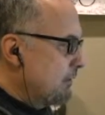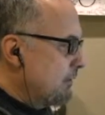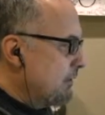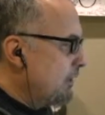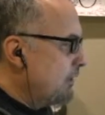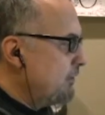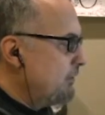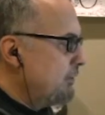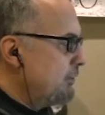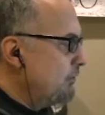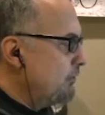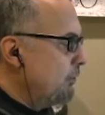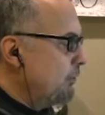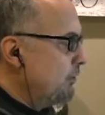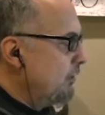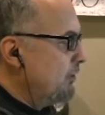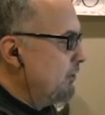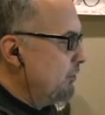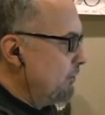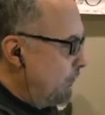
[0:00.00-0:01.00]
"There is
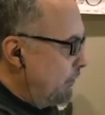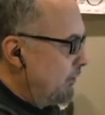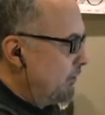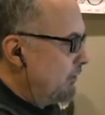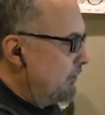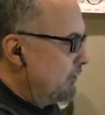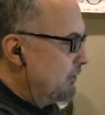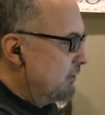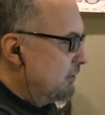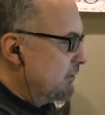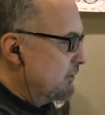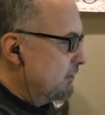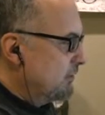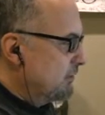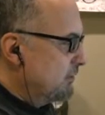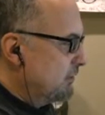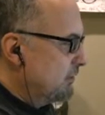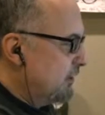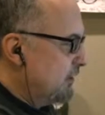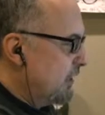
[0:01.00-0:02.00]
no other work,"
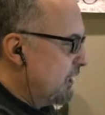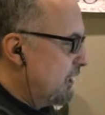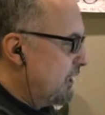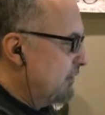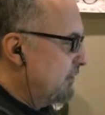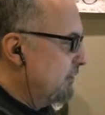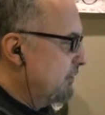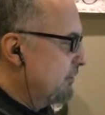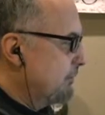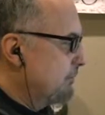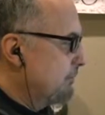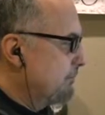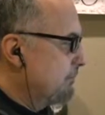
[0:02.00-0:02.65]
she adds.